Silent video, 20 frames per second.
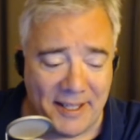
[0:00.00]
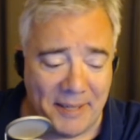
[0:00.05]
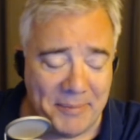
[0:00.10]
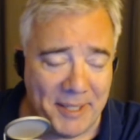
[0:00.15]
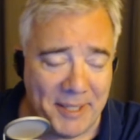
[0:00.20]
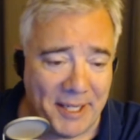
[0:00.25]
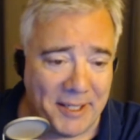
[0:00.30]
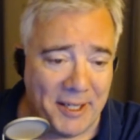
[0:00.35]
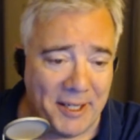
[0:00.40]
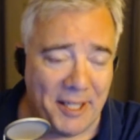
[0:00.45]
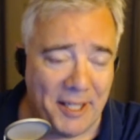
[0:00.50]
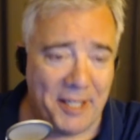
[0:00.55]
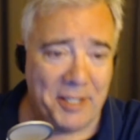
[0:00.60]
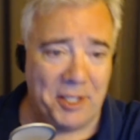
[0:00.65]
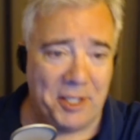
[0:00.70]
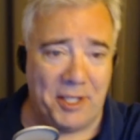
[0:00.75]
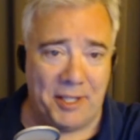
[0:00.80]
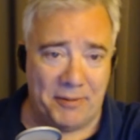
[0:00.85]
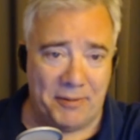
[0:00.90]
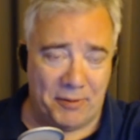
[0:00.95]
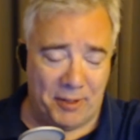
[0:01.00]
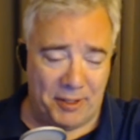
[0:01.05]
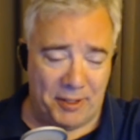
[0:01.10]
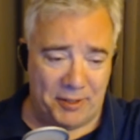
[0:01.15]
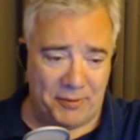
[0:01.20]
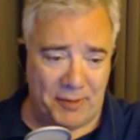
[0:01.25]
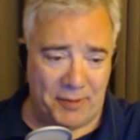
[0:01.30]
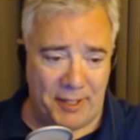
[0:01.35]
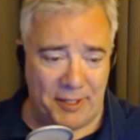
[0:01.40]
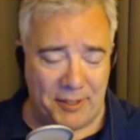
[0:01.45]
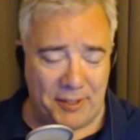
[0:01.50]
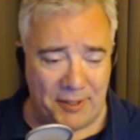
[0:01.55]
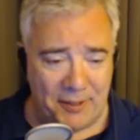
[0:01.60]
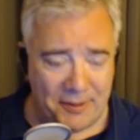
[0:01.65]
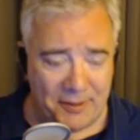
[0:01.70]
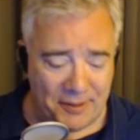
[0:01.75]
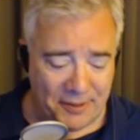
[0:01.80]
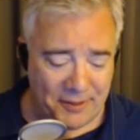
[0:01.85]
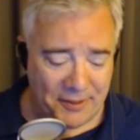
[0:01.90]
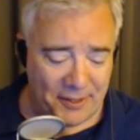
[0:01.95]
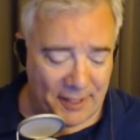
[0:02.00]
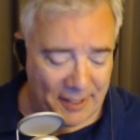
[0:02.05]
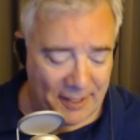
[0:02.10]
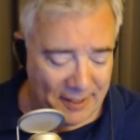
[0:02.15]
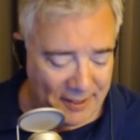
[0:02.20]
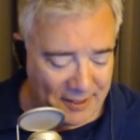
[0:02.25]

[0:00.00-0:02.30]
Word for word: technology that Rolls Royce uses in its